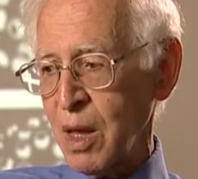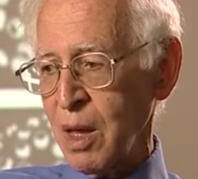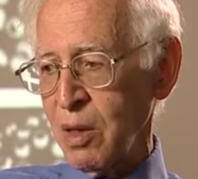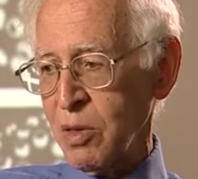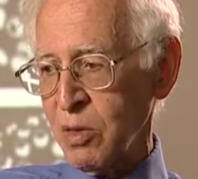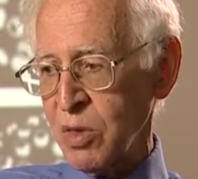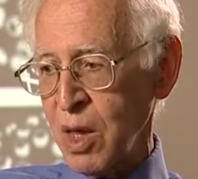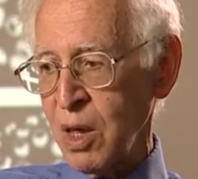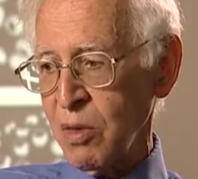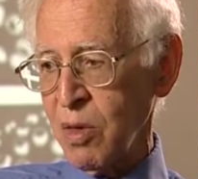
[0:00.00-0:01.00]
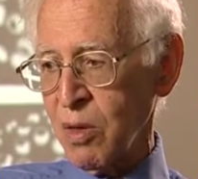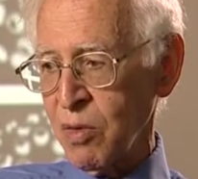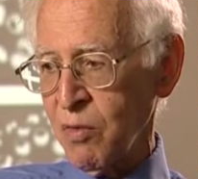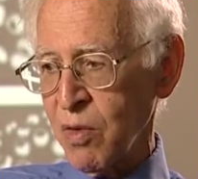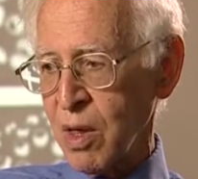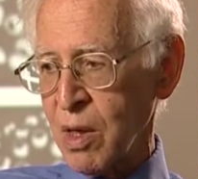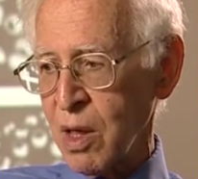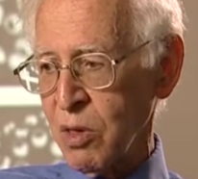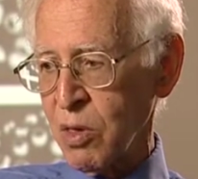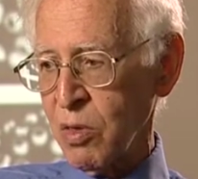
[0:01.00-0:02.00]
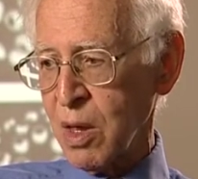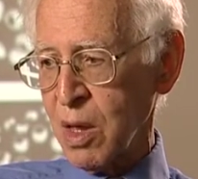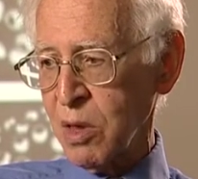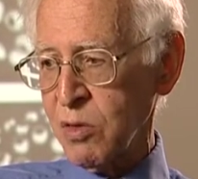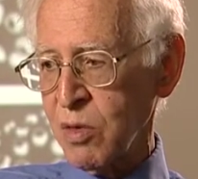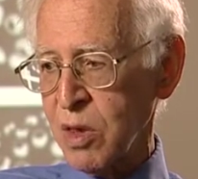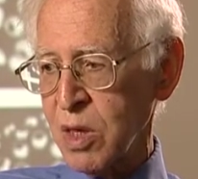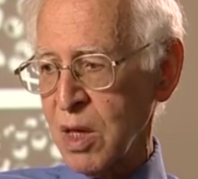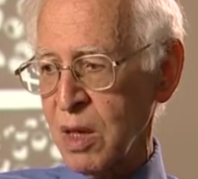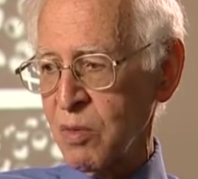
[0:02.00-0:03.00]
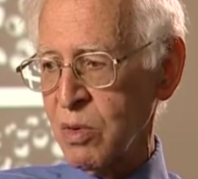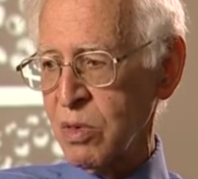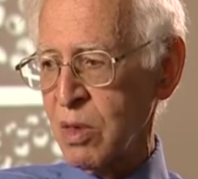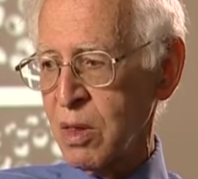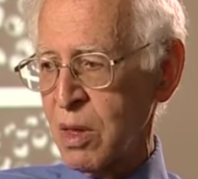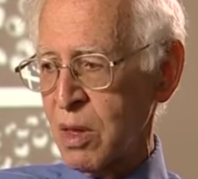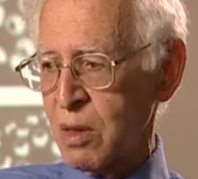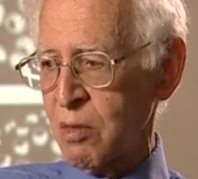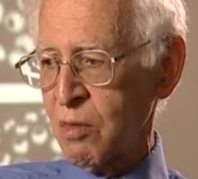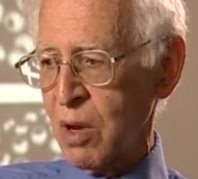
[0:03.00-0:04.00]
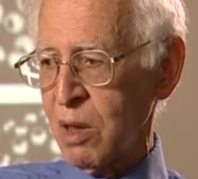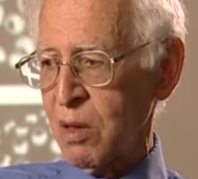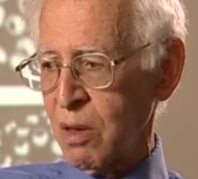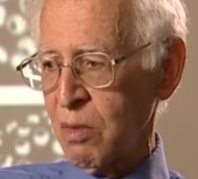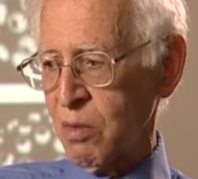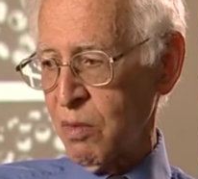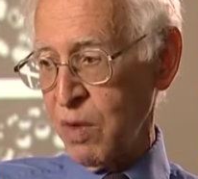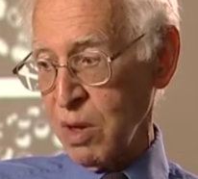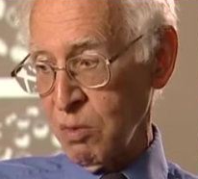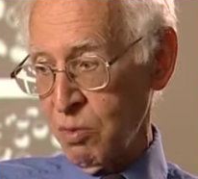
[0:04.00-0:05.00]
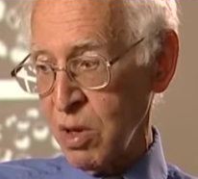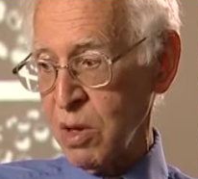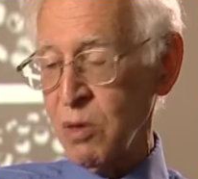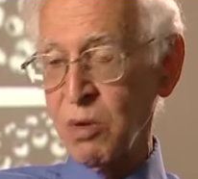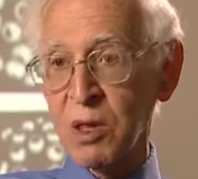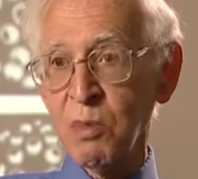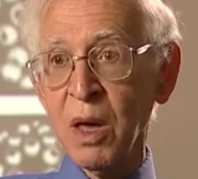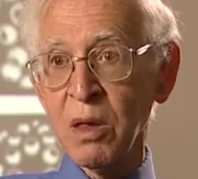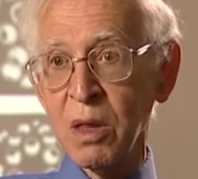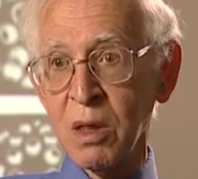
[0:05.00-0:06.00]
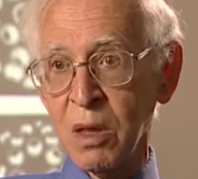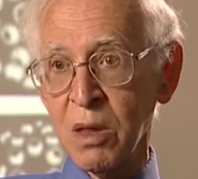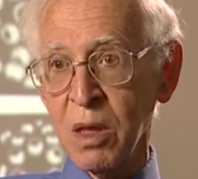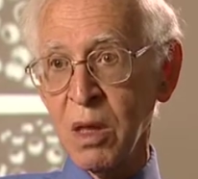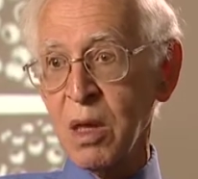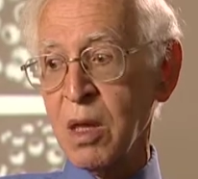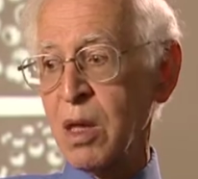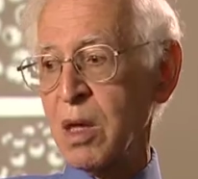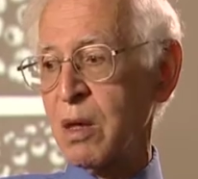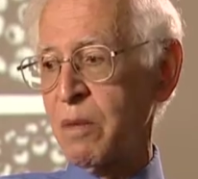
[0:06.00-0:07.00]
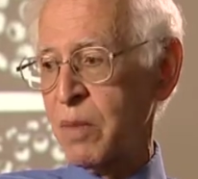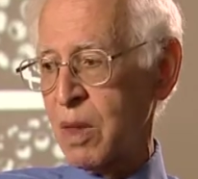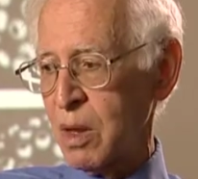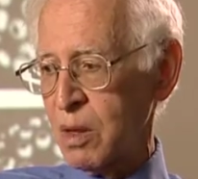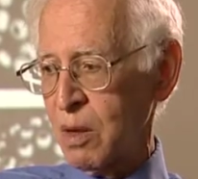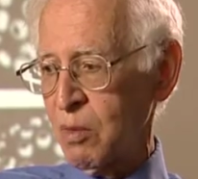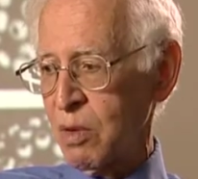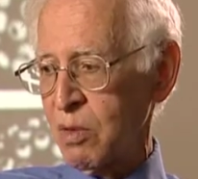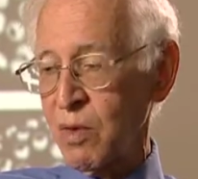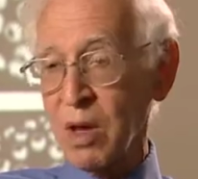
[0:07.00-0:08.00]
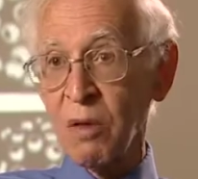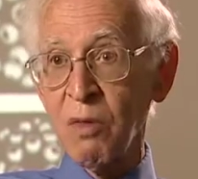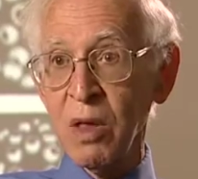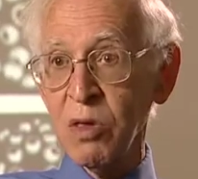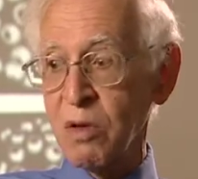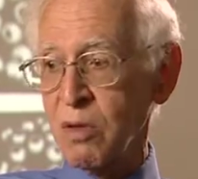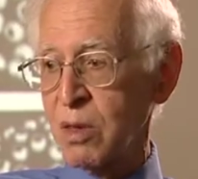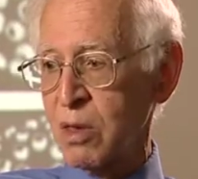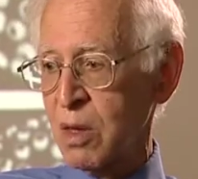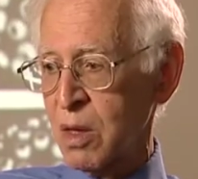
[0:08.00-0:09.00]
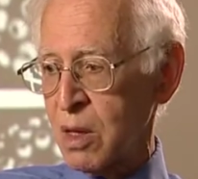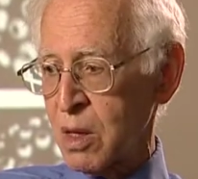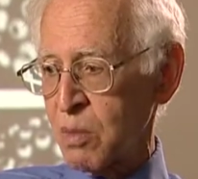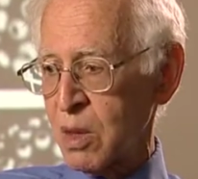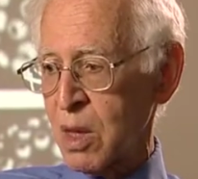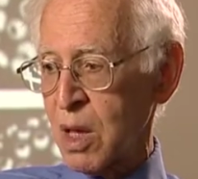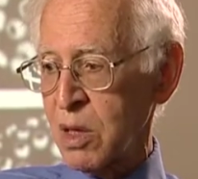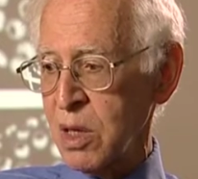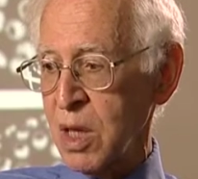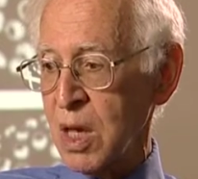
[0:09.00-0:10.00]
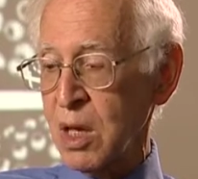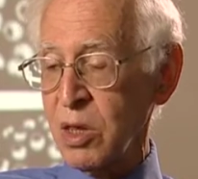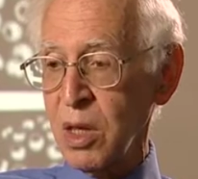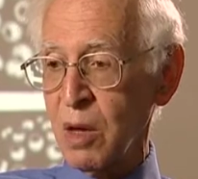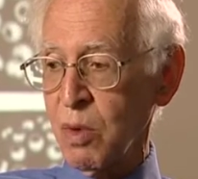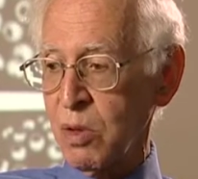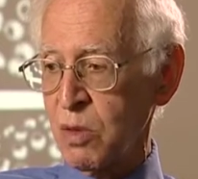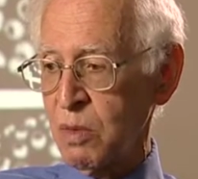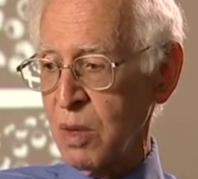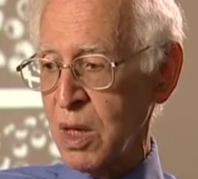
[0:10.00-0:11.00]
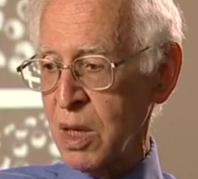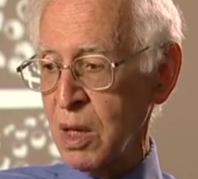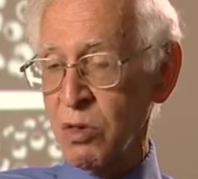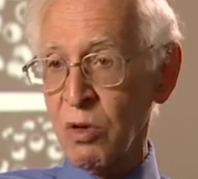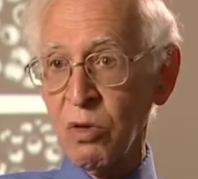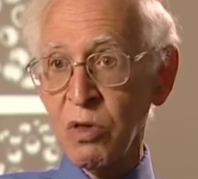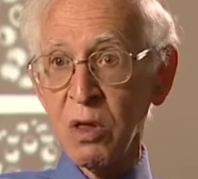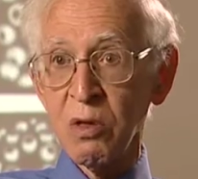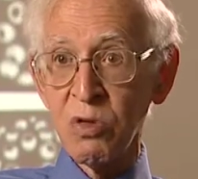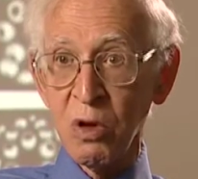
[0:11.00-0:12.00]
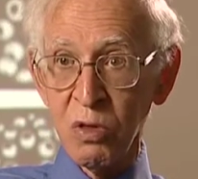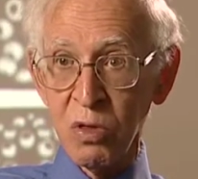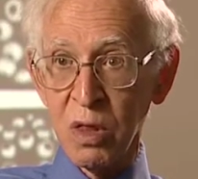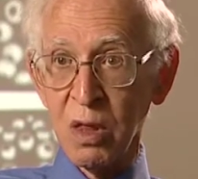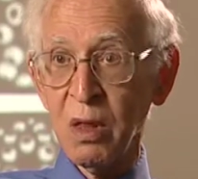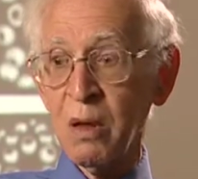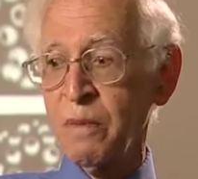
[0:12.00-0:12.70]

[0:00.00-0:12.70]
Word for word: Uh, to say, you know, the culture, the culture of the time was really, uh, in fact, in Britain you expected it, um, that they weren't very adventurous. But in nineteen ninety, I went to a meeting in Johnson and Johnson